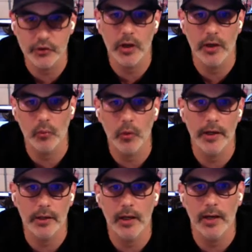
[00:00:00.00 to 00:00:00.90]
try and
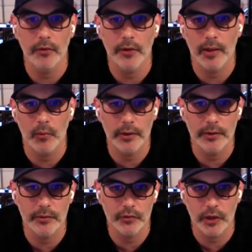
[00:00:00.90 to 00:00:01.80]
write a novel that I wanted
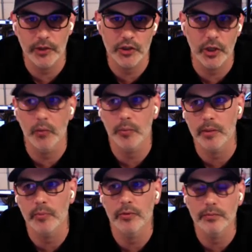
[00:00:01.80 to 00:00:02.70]
to try and share with
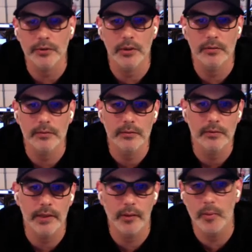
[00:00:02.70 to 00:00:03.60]
people. So
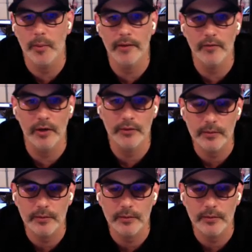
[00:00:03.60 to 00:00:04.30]
that would be my advice.